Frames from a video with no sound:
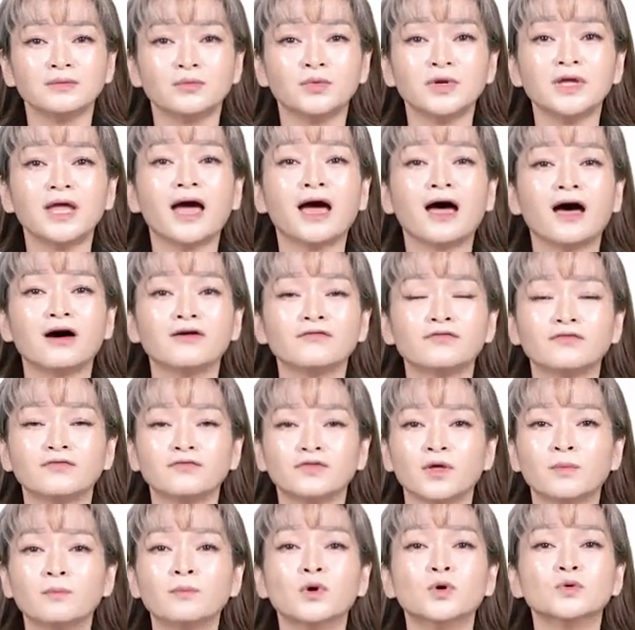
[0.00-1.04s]
we have
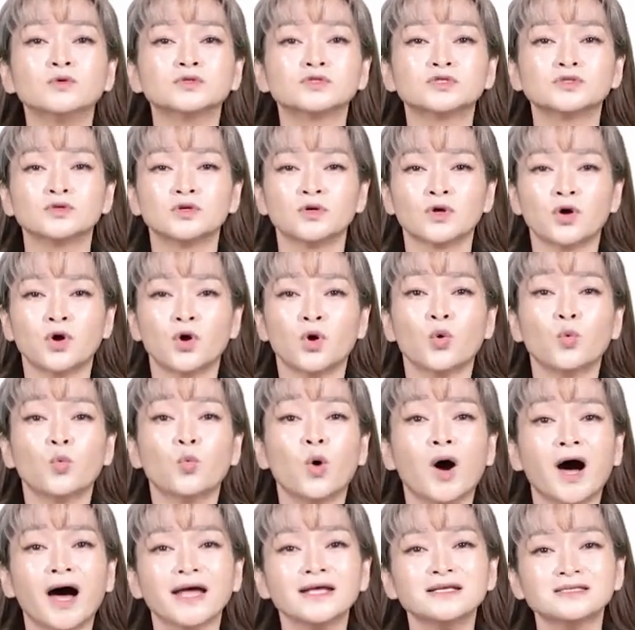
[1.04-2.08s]
the most
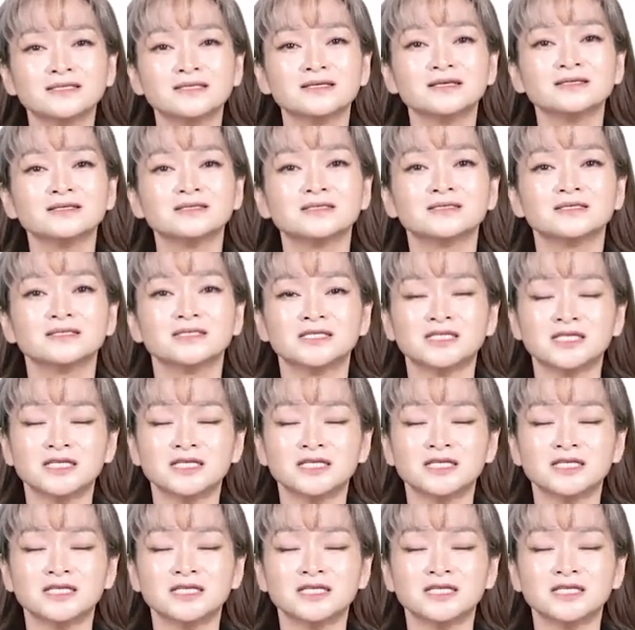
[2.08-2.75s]
wisest